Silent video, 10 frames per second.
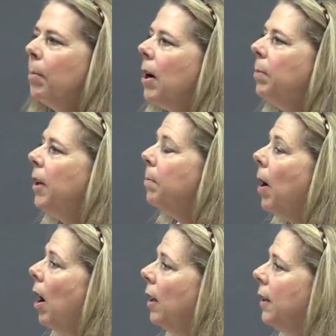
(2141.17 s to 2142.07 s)
Public
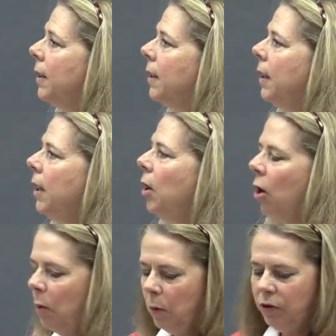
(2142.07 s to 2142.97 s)
policy,
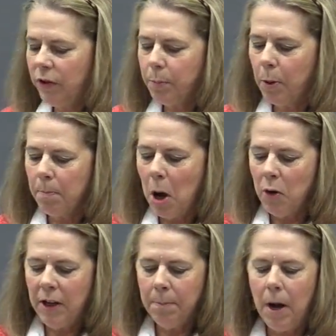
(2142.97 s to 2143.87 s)
which is
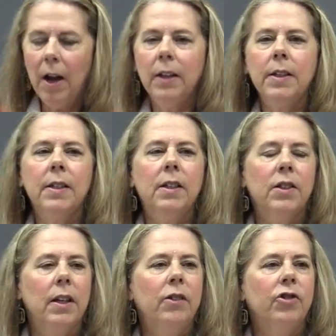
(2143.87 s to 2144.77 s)
promoting
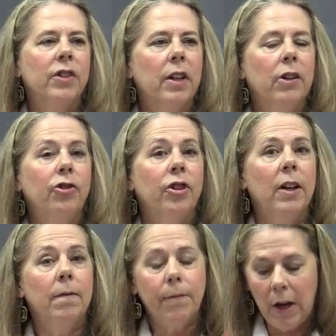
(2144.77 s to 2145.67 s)
policies, legislation,
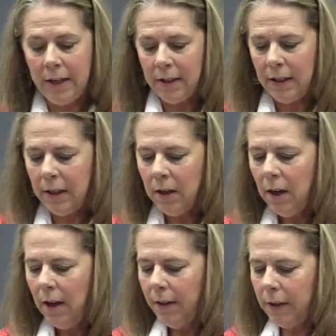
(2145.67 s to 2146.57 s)
and funding
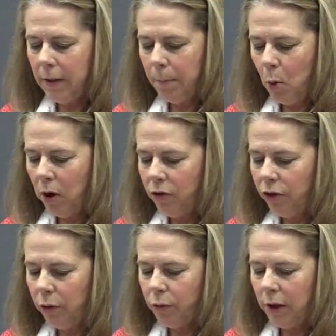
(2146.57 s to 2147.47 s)
that support
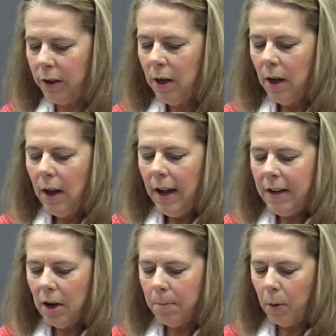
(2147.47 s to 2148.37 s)
children.
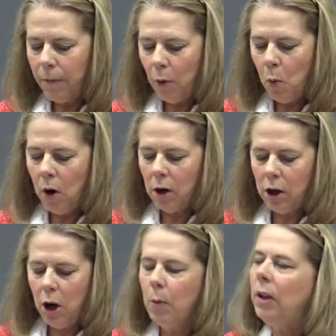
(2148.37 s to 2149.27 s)
And number four,
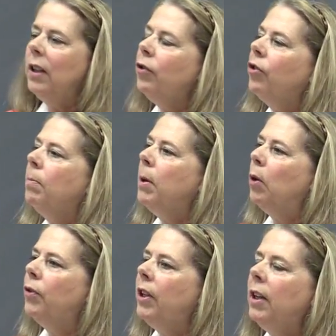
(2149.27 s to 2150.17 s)
coalition
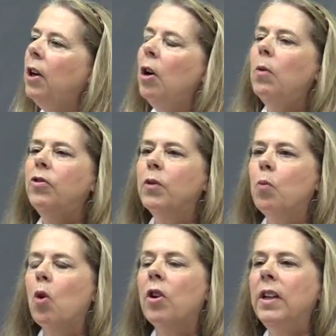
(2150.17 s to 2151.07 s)
building, which is
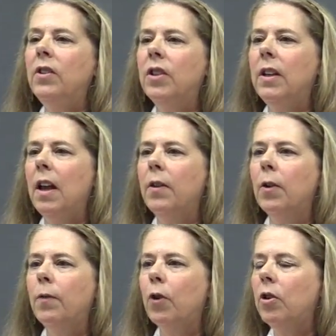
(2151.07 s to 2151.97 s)
working
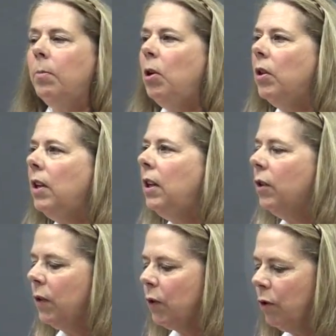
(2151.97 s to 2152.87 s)
together for community
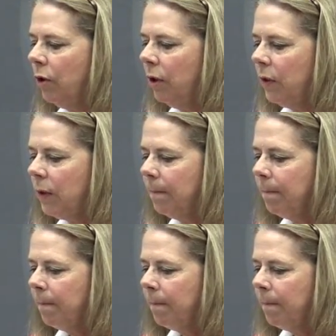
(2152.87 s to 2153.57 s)
concerns.